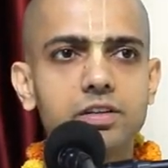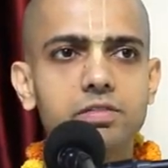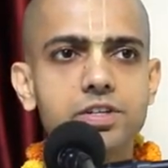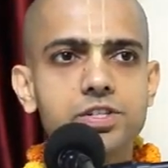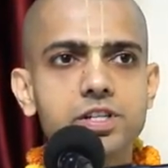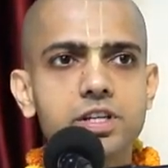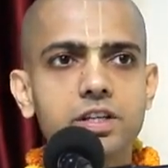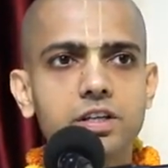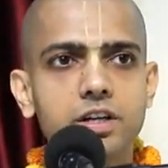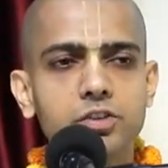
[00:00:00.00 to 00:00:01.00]
when she
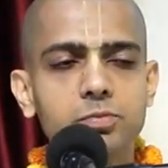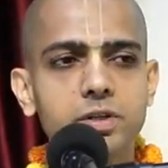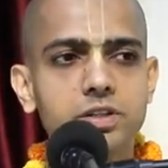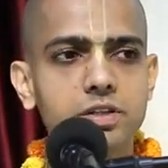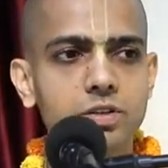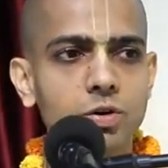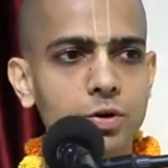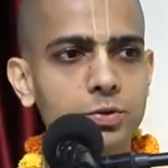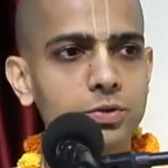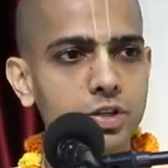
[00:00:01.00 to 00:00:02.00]
and her husband,
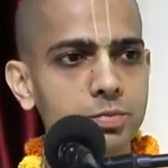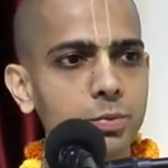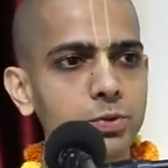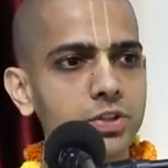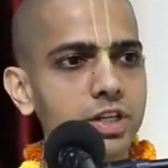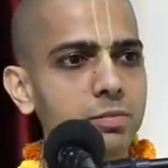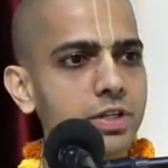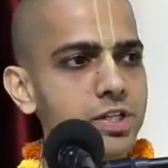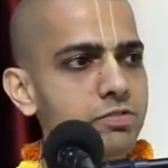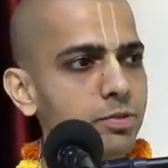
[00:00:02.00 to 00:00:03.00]
Gaur Sundar Prabhuji, came
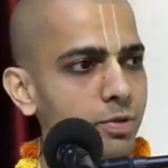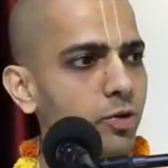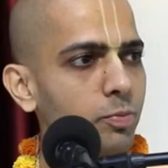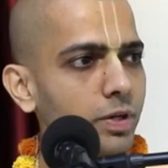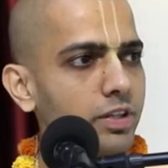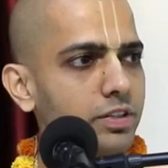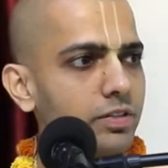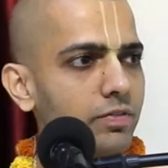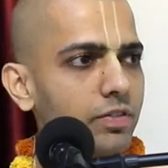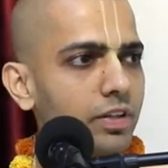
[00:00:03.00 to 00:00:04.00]
in touch with Prabhupada,
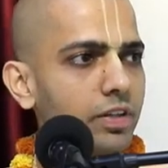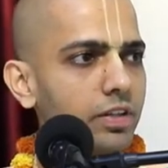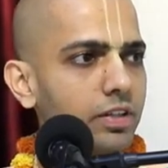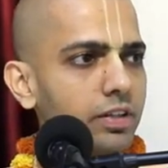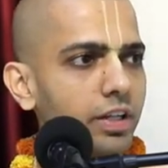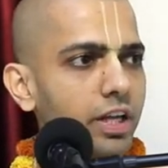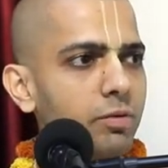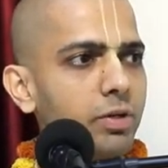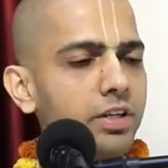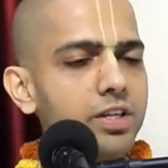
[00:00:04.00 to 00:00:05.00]
They
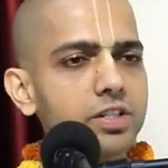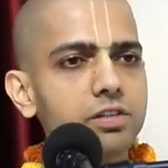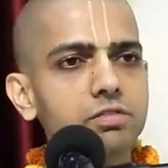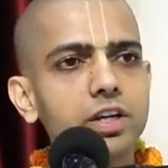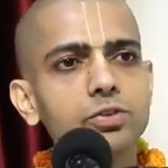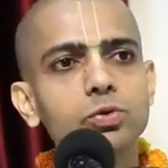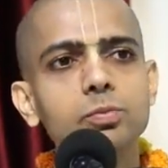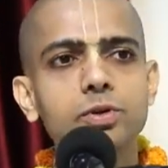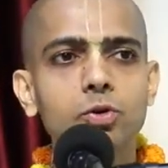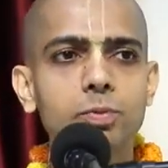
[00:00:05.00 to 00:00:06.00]
came in touch, and very
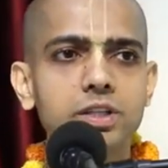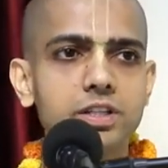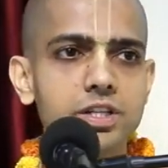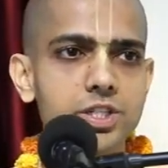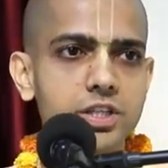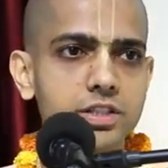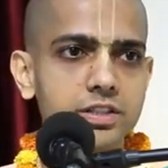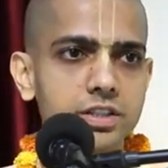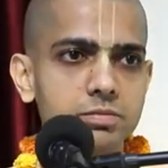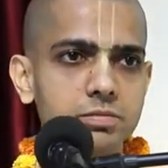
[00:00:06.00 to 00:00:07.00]
soon Prabhupada
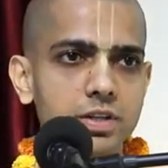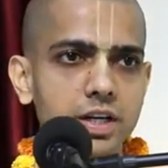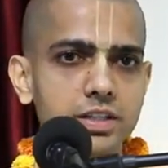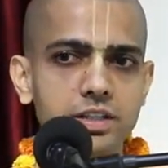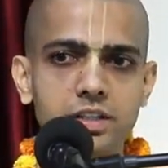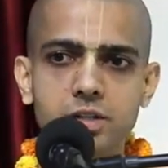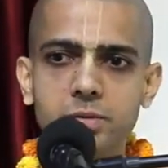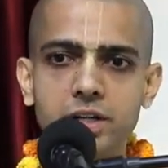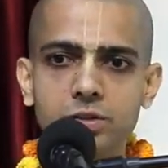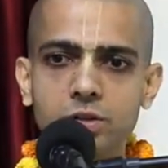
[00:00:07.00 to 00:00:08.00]
initiated them. I think in a
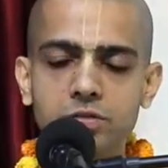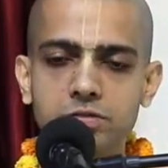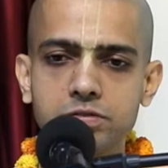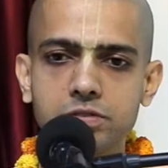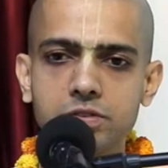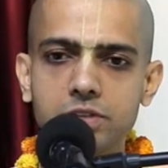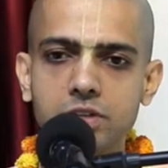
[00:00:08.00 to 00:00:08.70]
matter of